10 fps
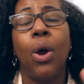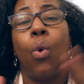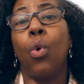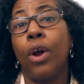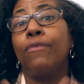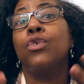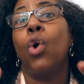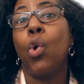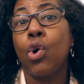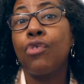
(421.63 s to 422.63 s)
or if
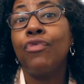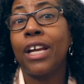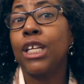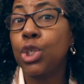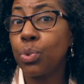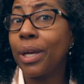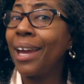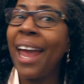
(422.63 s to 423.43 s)
you're already doing